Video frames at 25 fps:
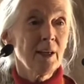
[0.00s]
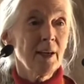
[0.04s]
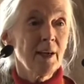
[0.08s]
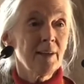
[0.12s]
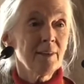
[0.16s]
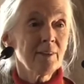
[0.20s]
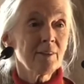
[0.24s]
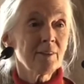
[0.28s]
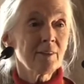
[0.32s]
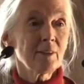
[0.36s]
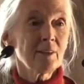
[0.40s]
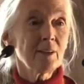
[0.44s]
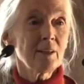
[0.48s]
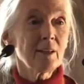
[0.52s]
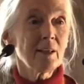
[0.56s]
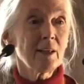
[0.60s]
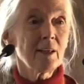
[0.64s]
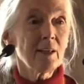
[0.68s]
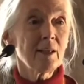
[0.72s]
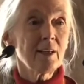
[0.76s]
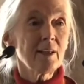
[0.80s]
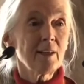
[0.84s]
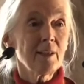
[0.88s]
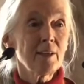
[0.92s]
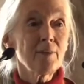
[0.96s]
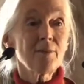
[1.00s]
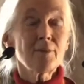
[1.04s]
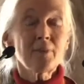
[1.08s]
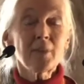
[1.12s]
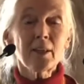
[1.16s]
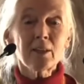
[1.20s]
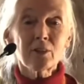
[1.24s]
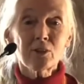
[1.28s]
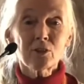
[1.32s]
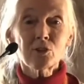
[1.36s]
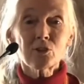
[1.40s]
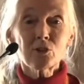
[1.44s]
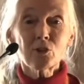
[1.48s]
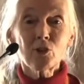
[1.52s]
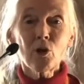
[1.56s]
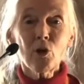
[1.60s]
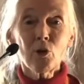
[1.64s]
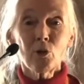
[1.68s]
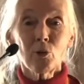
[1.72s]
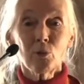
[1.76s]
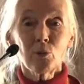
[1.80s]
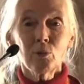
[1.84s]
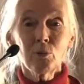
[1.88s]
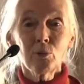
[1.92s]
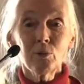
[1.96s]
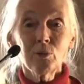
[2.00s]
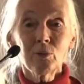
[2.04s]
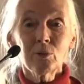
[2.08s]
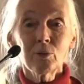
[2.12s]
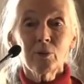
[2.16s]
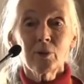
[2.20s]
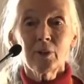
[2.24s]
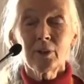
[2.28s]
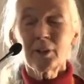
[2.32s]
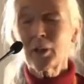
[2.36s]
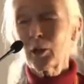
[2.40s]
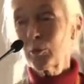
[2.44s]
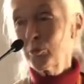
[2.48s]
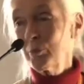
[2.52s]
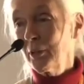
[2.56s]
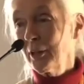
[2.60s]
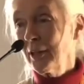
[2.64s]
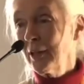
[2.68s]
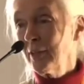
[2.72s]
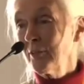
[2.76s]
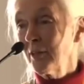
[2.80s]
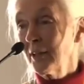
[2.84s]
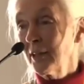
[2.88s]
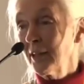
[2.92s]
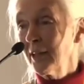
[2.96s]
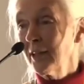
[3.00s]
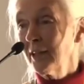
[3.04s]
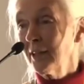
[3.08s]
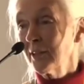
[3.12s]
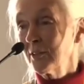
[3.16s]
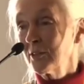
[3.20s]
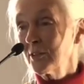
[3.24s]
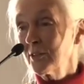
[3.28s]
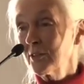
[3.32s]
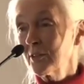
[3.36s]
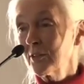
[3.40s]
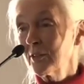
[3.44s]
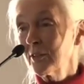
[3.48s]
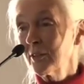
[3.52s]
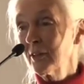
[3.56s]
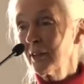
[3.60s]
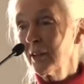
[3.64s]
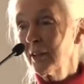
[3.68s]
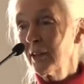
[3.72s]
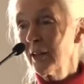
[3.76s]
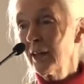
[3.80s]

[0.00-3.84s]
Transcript: And if that's so, and I believe it is,